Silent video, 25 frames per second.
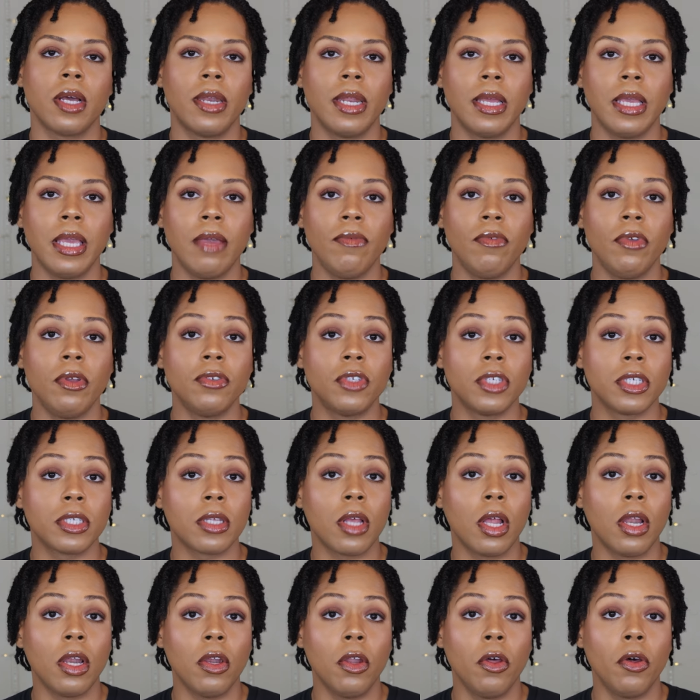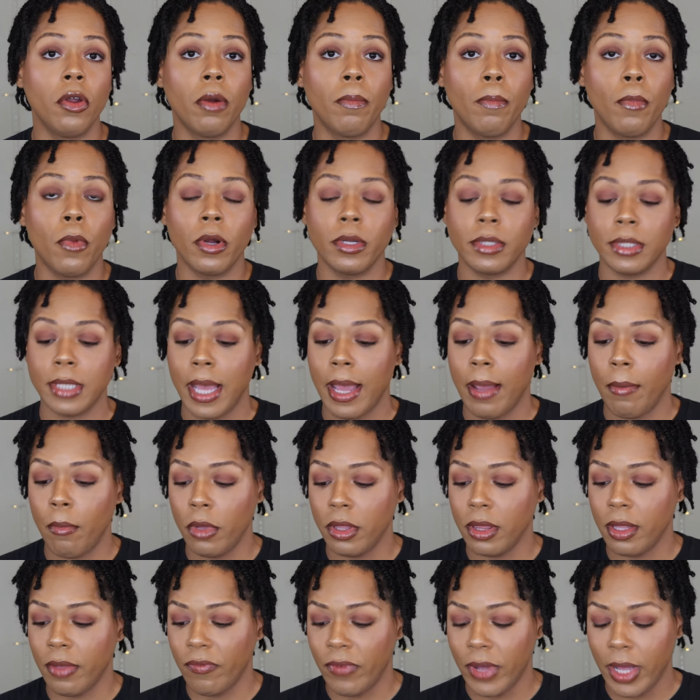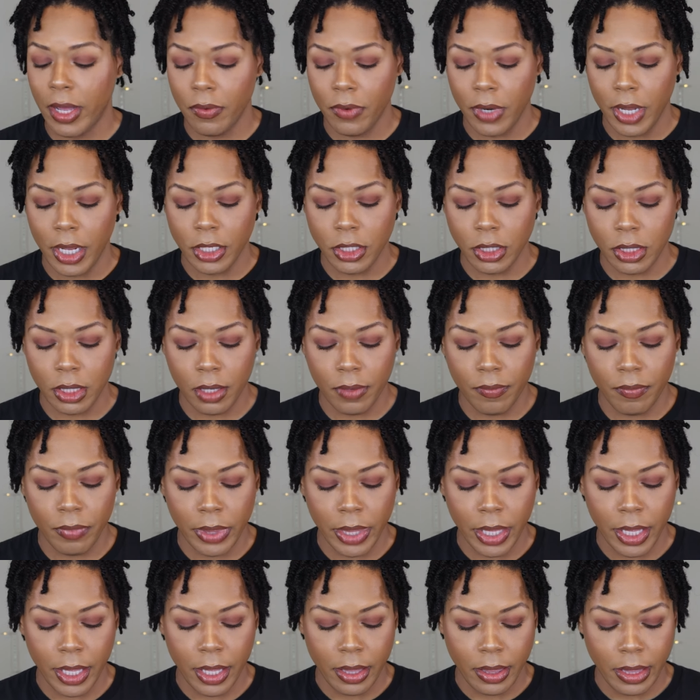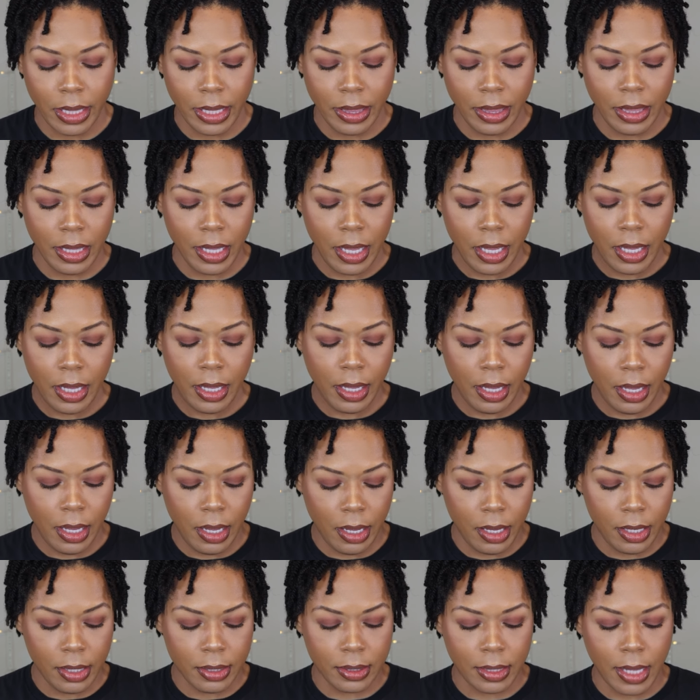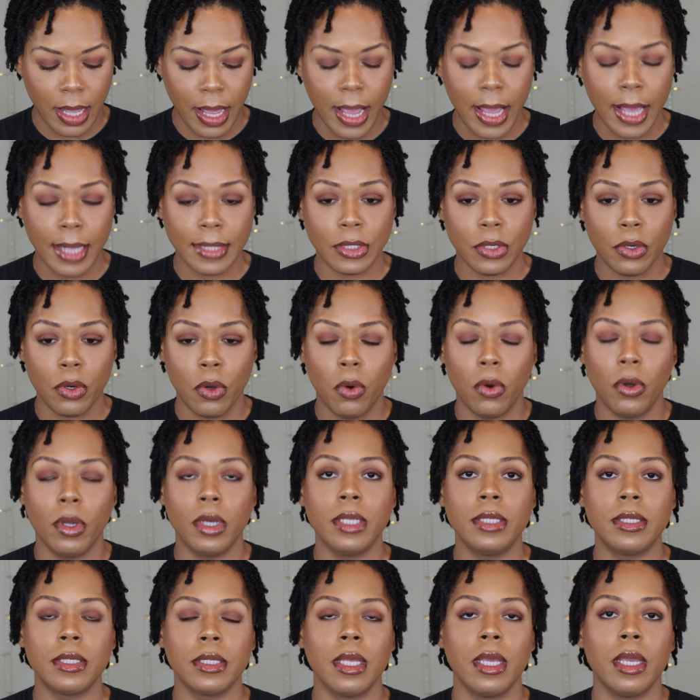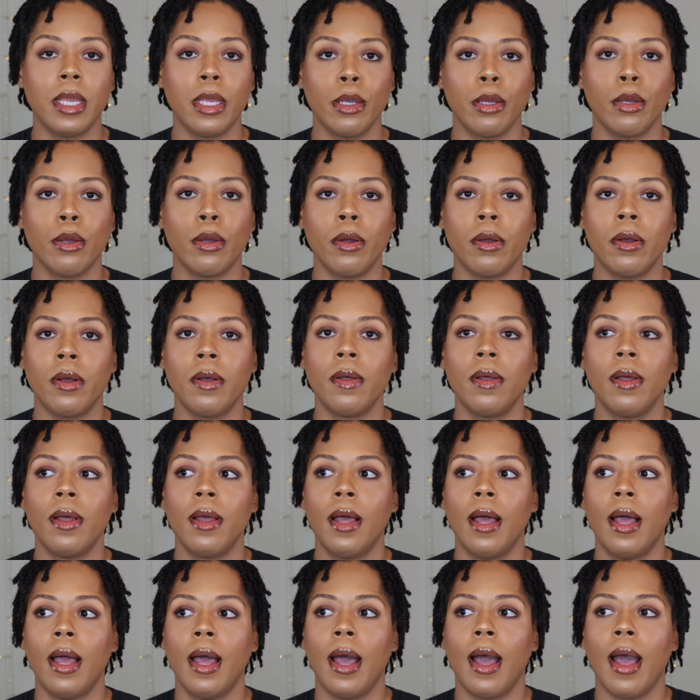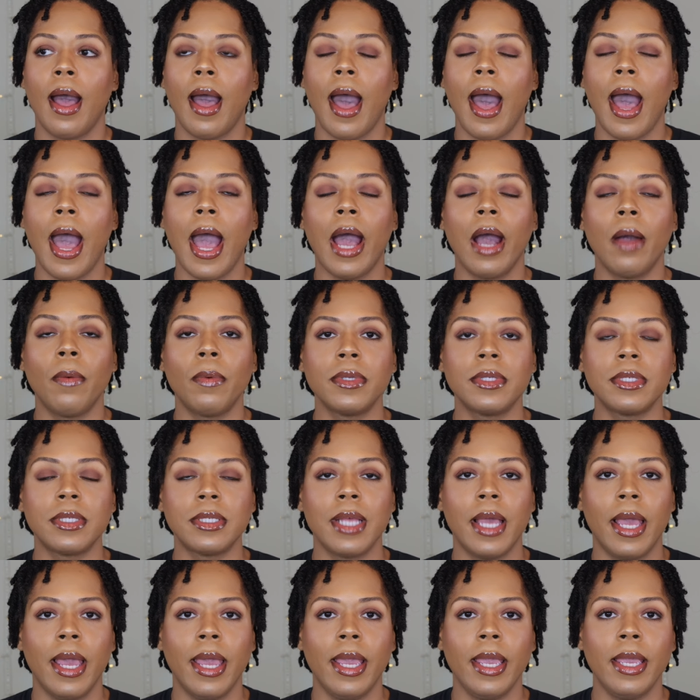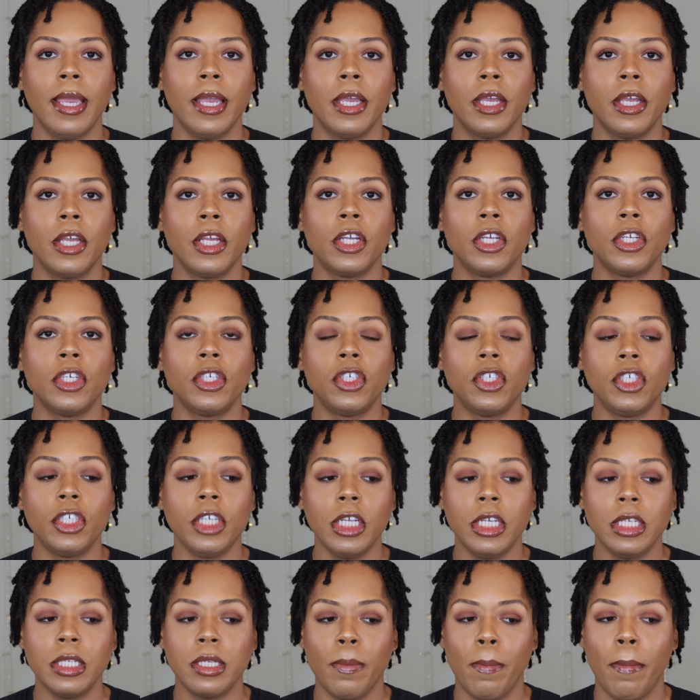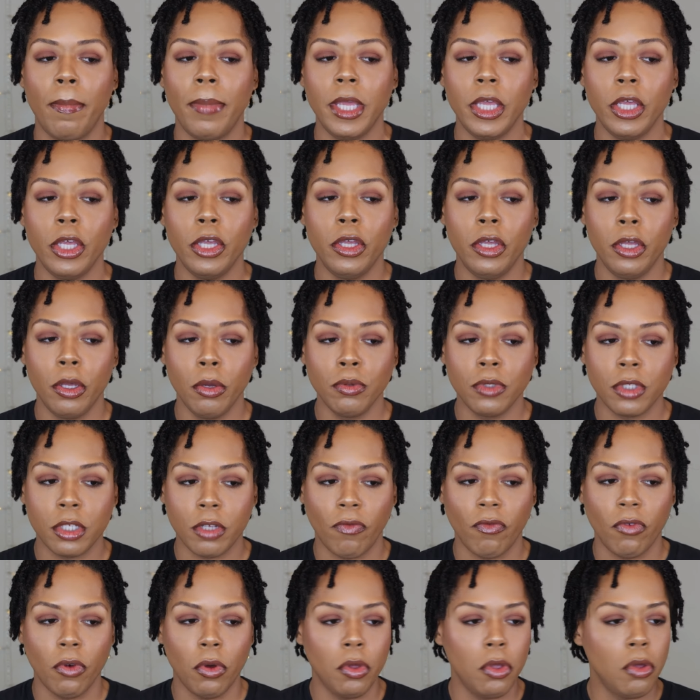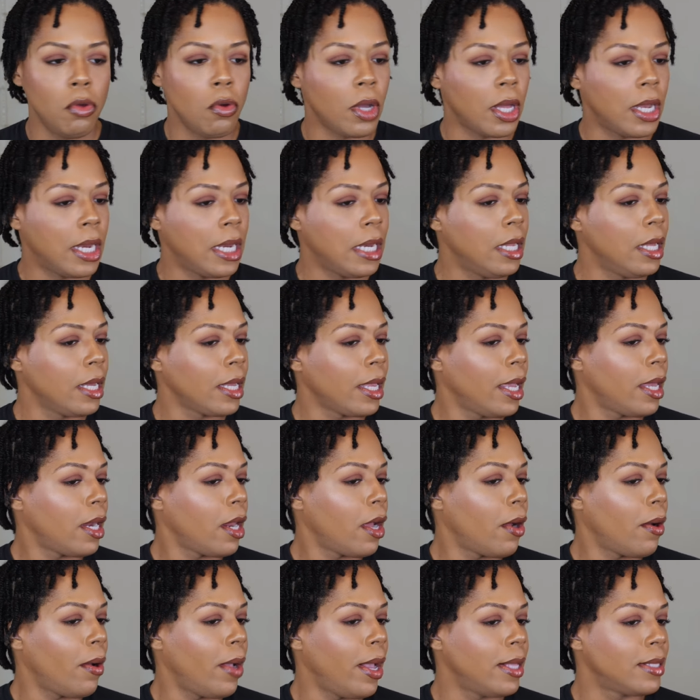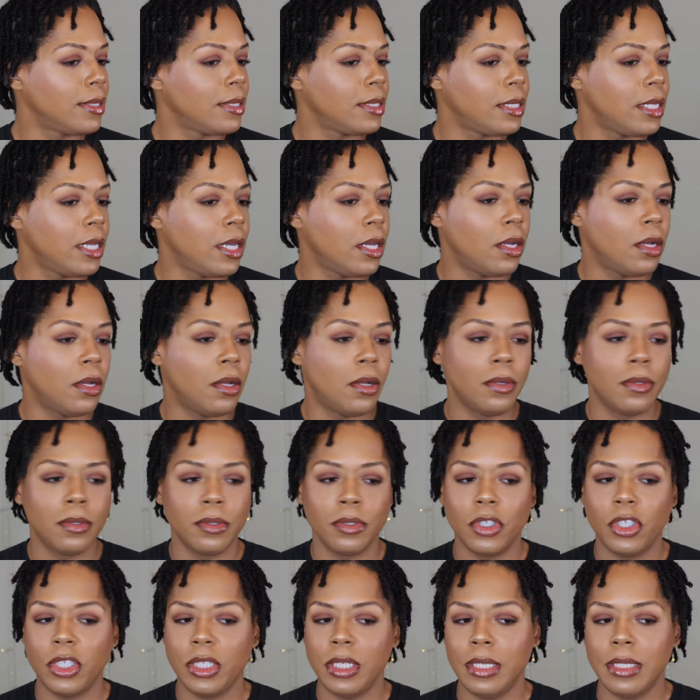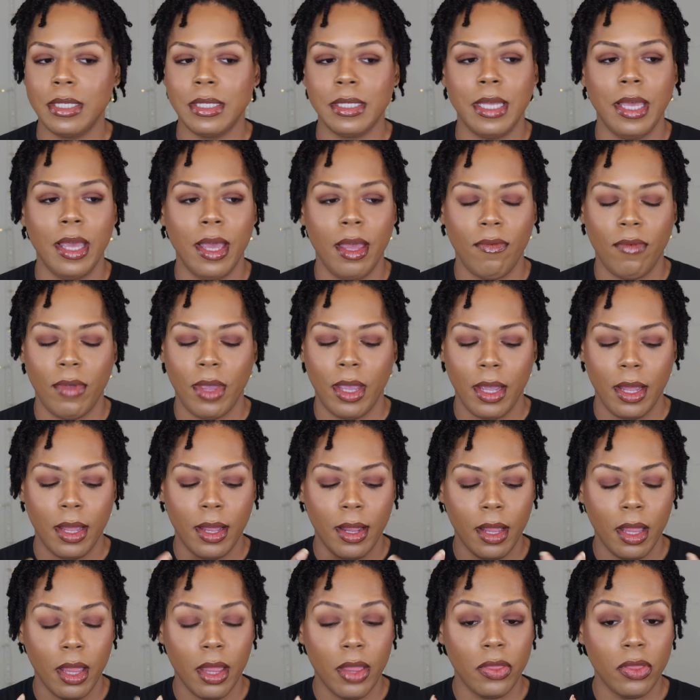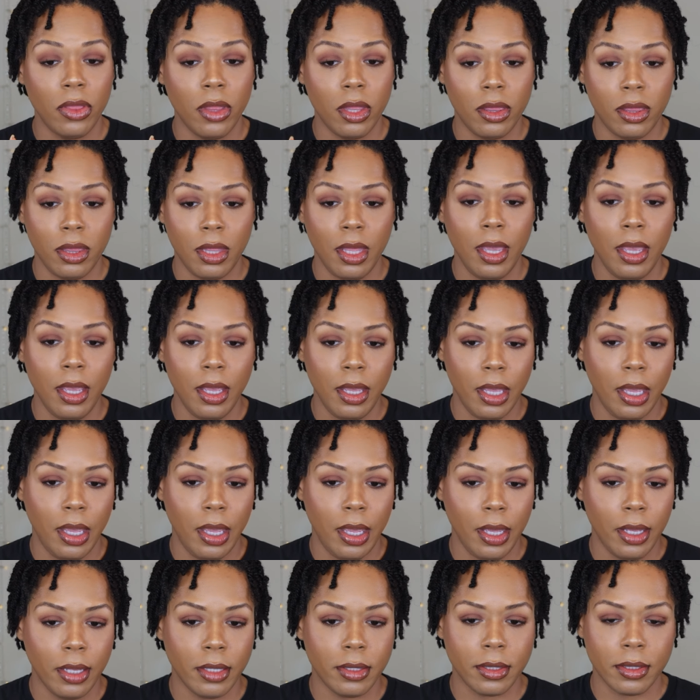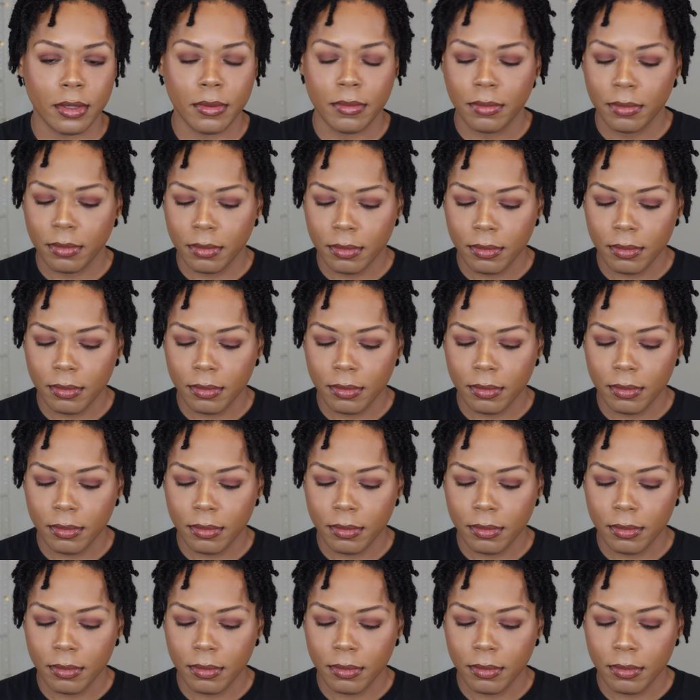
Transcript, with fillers: gonna give you just a little more time with the foundation. The thing is, as an oily skin girl, I would say she's beautiful. You can look at her until she's giving. The thing is,